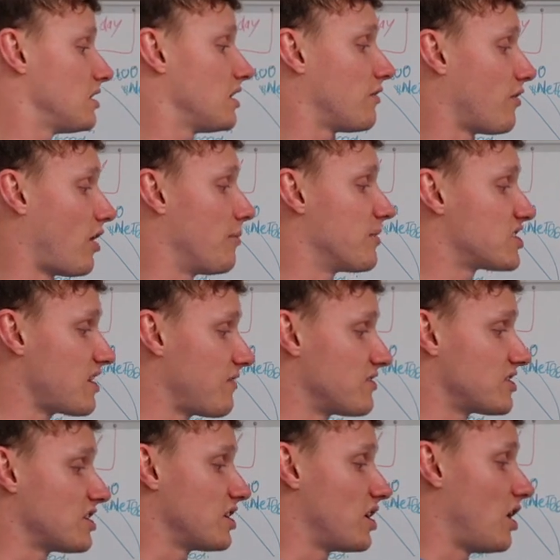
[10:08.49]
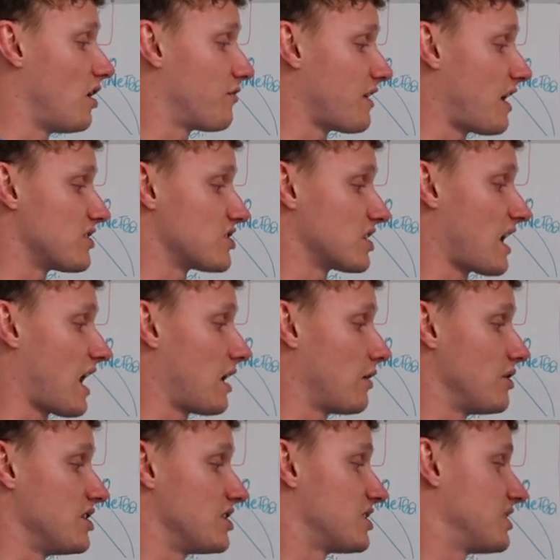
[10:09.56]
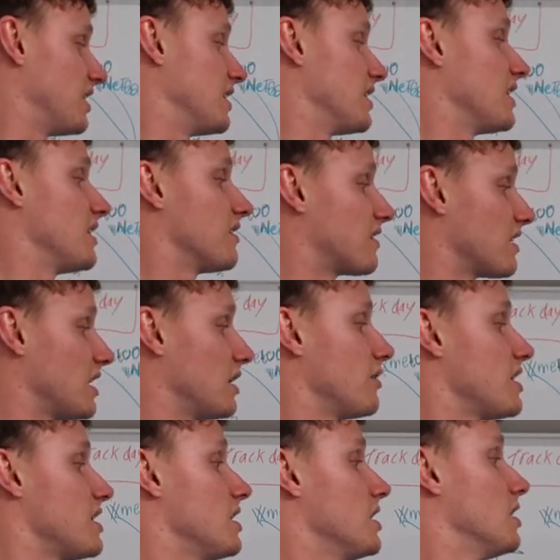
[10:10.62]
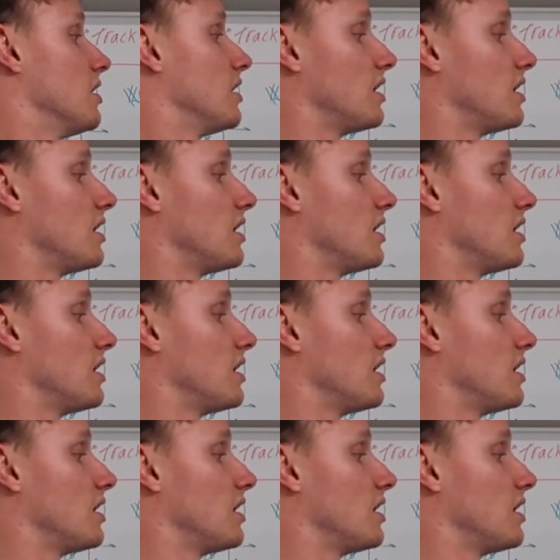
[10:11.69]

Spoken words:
If I'm at 17,500 calories, then in theory,